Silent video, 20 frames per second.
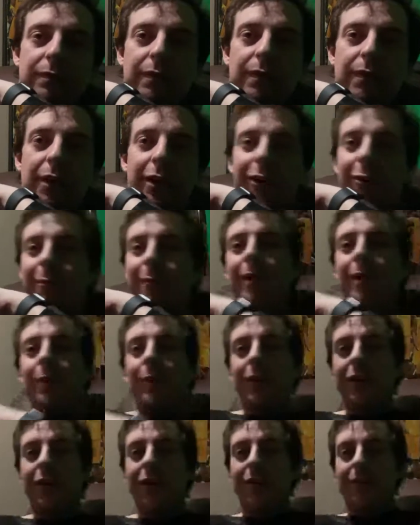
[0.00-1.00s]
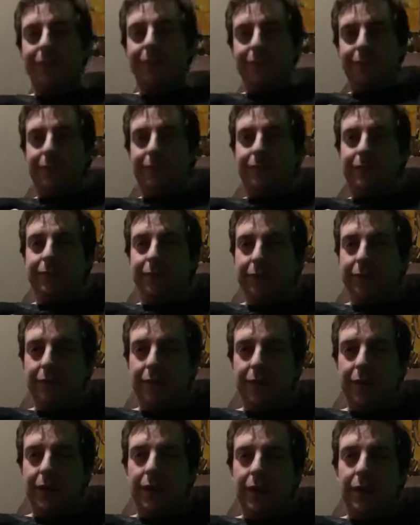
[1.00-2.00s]
Never mind, we're good.
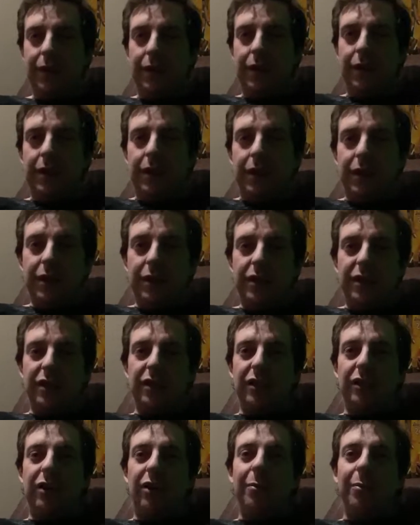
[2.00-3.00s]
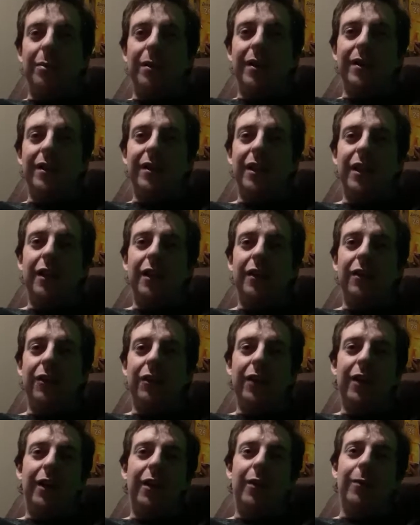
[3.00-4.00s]
Just a little bit of tin,
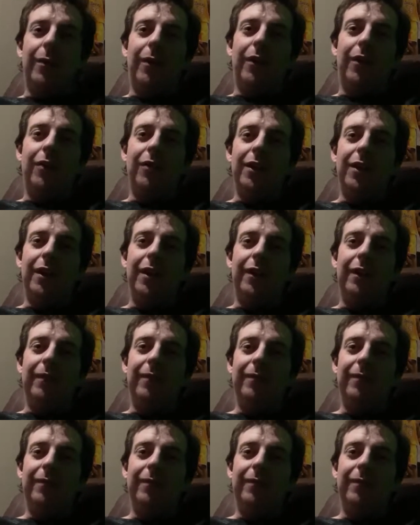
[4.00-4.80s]
okay? We're okay.